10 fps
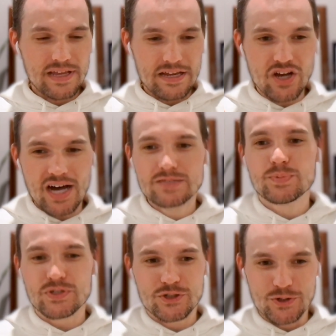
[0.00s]

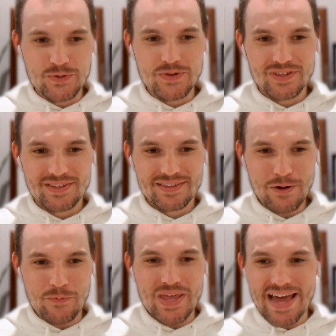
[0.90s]
gospel truth,
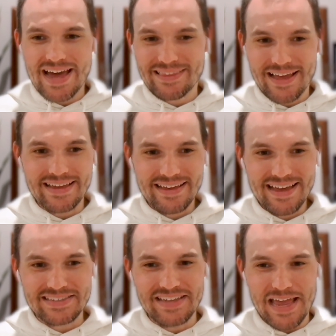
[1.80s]
that we had like
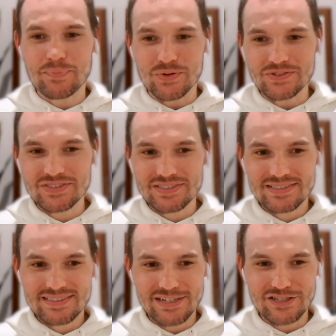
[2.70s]
examples
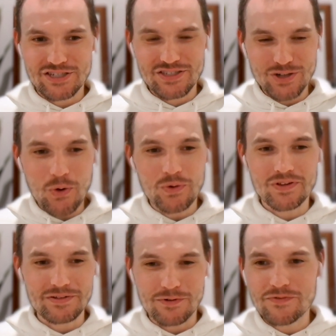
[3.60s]
that just
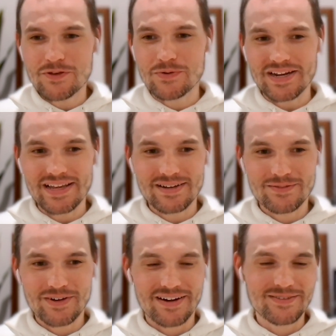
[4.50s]
totally refuted it,
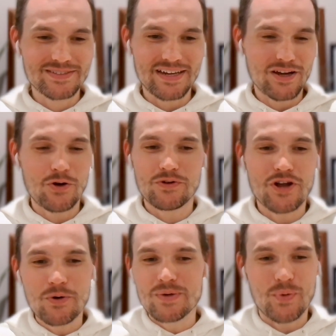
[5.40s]
where it's like, oh,
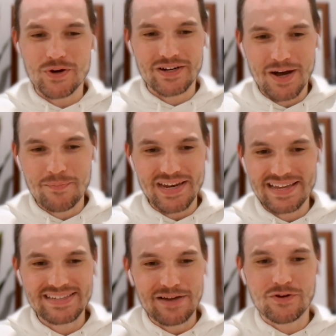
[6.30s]
no important company
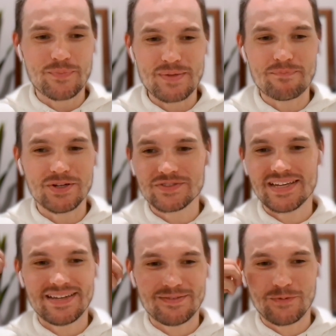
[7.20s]
has ever been built
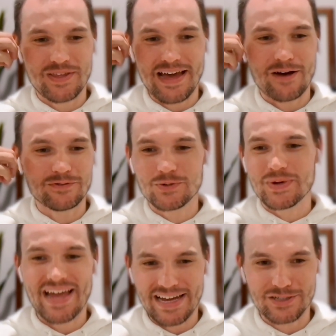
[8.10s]
without
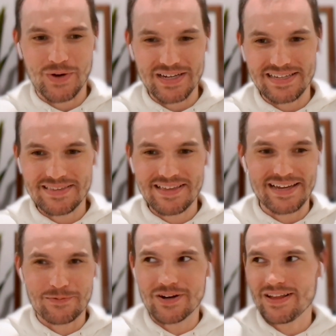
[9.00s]
doing XYZ
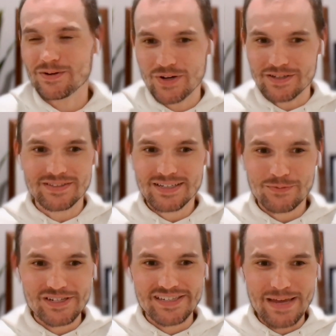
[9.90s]
thing. And we're like, well,
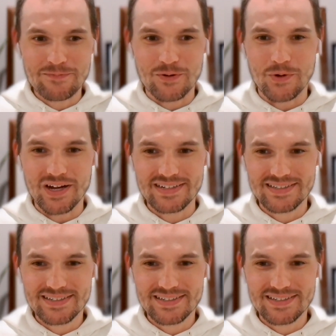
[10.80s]
we just came from one